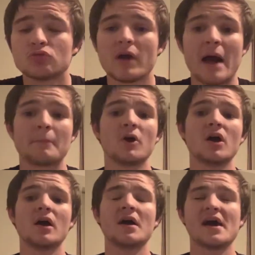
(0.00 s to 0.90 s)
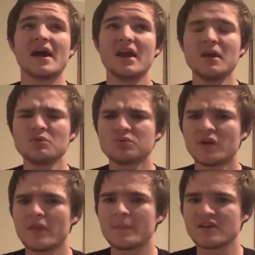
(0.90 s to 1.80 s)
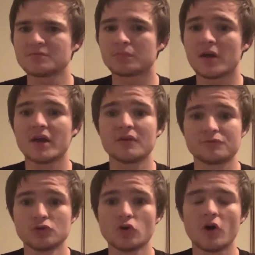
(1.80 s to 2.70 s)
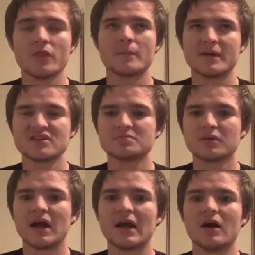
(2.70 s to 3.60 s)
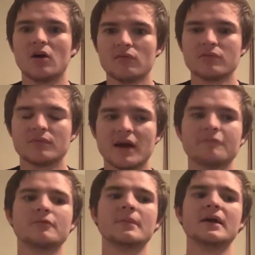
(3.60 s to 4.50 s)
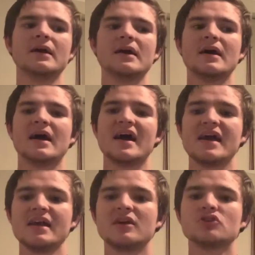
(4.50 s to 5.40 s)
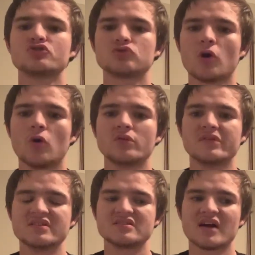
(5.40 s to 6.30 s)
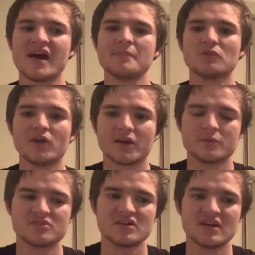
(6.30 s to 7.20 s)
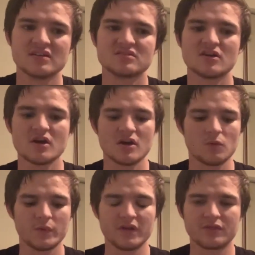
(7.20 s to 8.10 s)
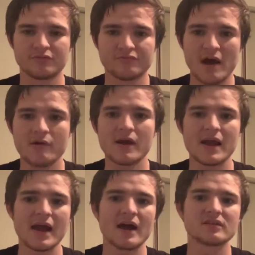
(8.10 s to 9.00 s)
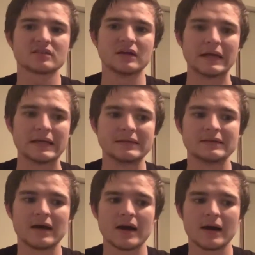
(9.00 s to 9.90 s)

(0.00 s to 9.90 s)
crap. He was one of the best, if not the best player of the round for me. He controlled this game like it was his. With Farah out and